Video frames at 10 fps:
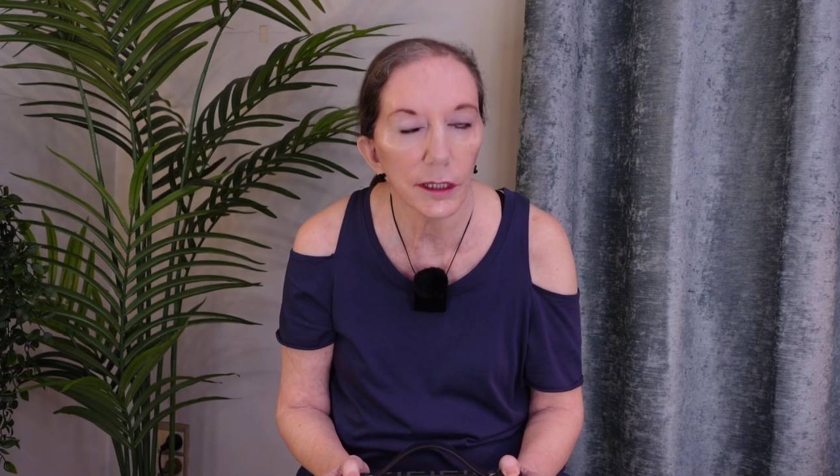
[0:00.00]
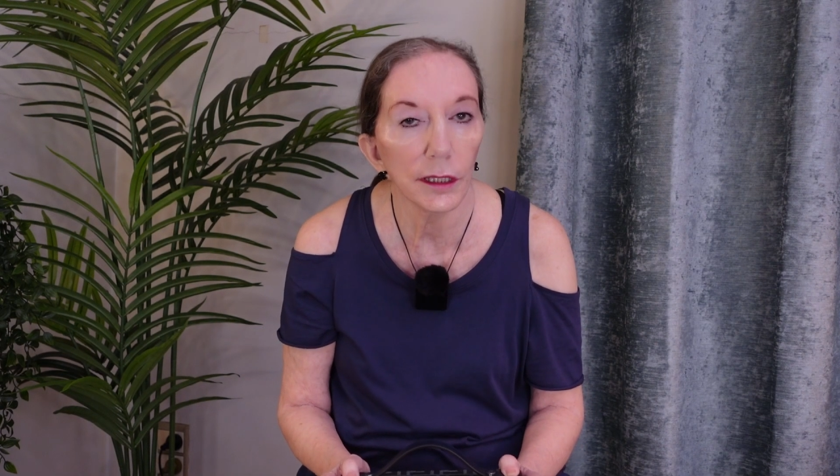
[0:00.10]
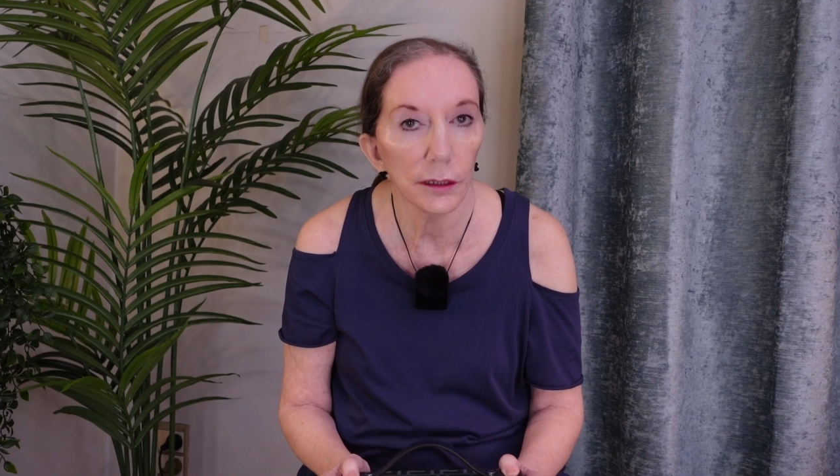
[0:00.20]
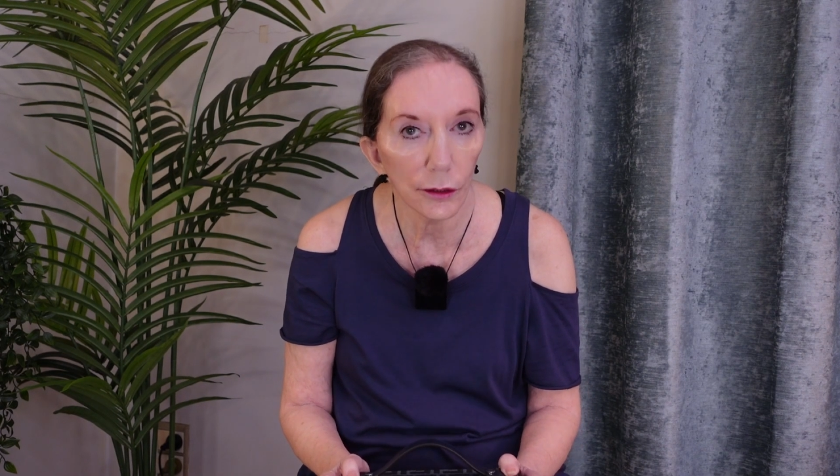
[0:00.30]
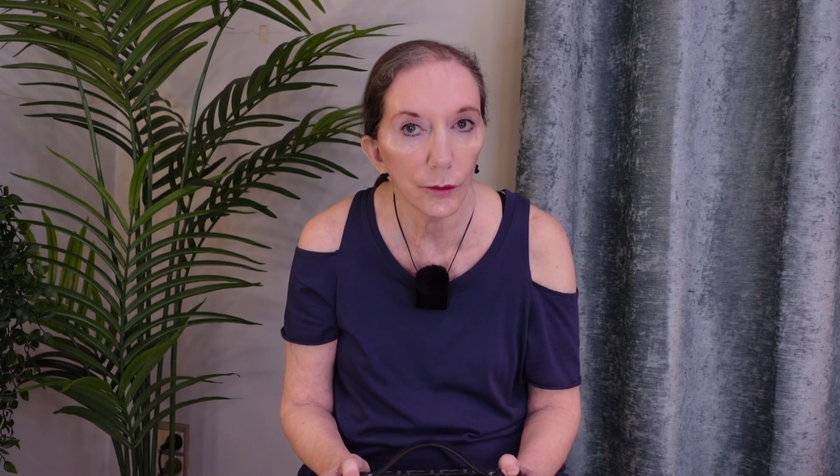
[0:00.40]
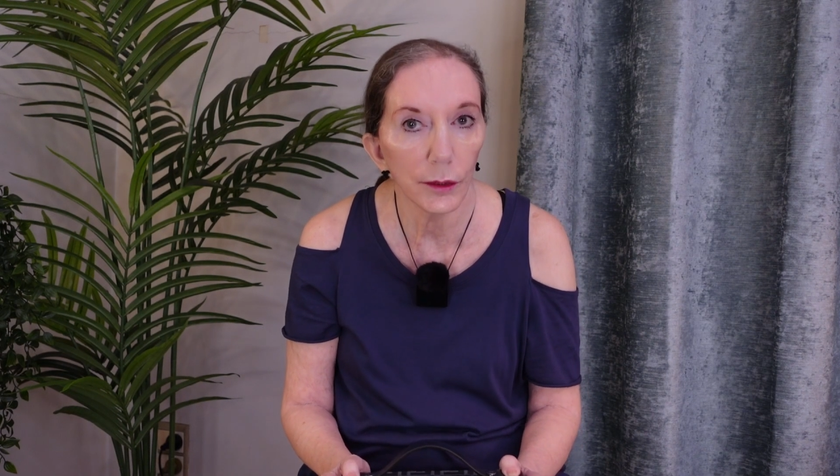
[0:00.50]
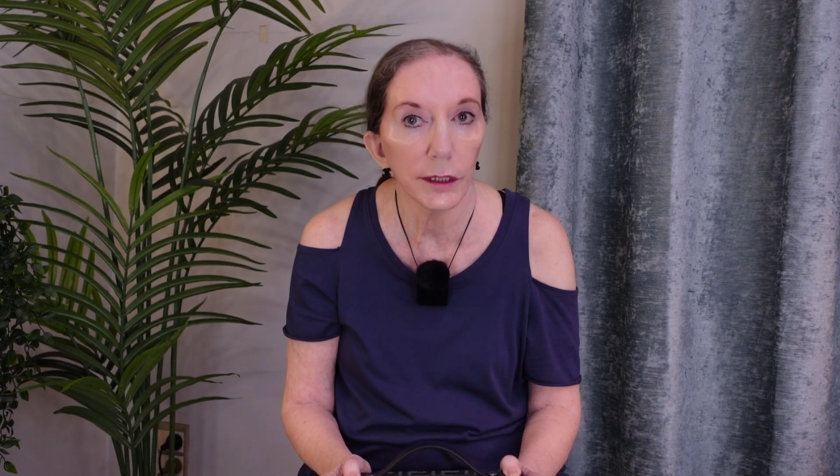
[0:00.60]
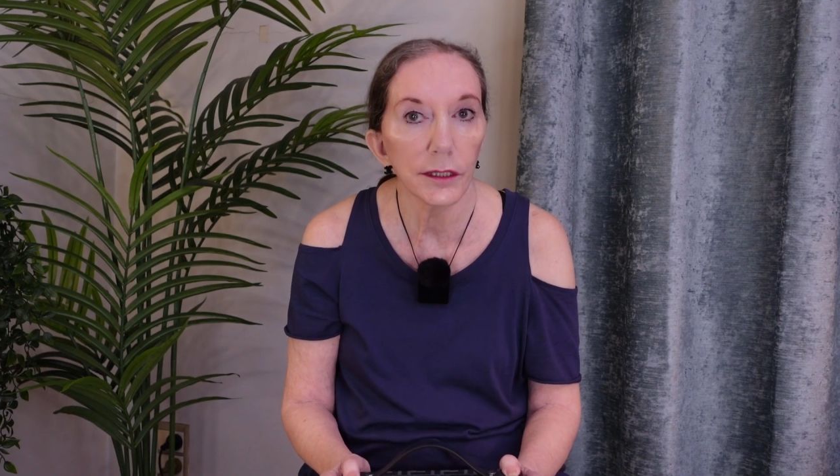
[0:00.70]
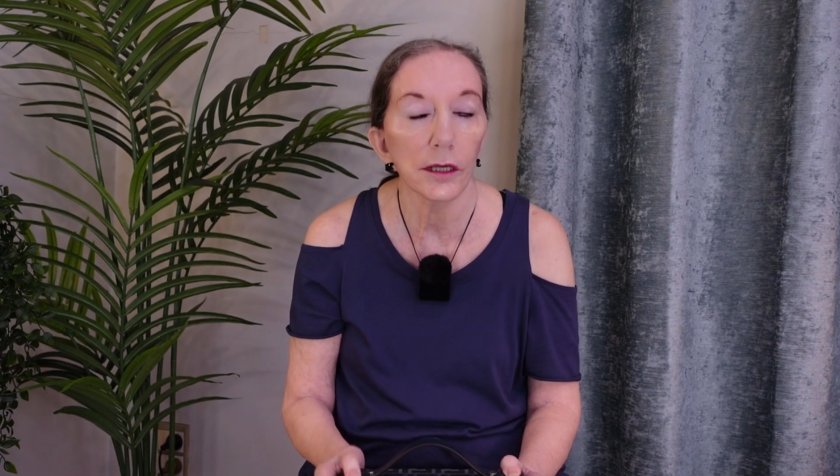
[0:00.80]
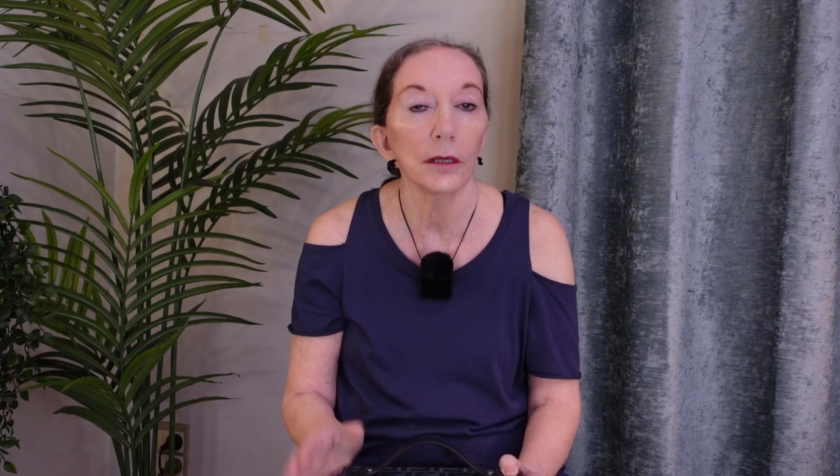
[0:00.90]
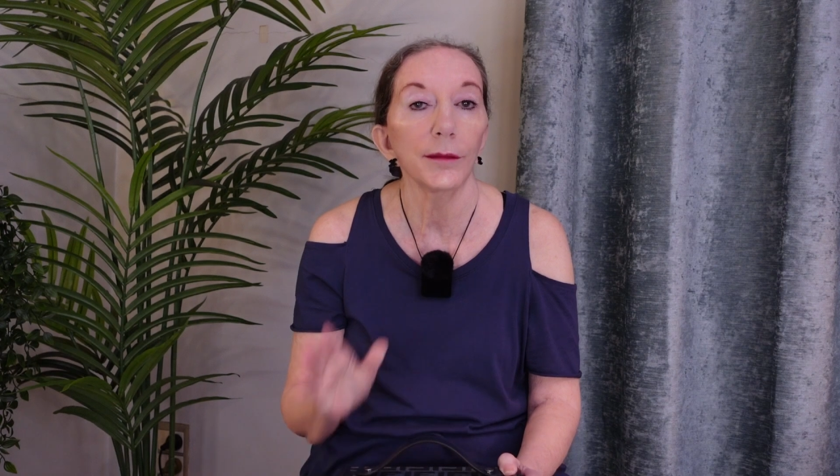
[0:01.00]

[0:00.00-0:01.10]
in other ways I'm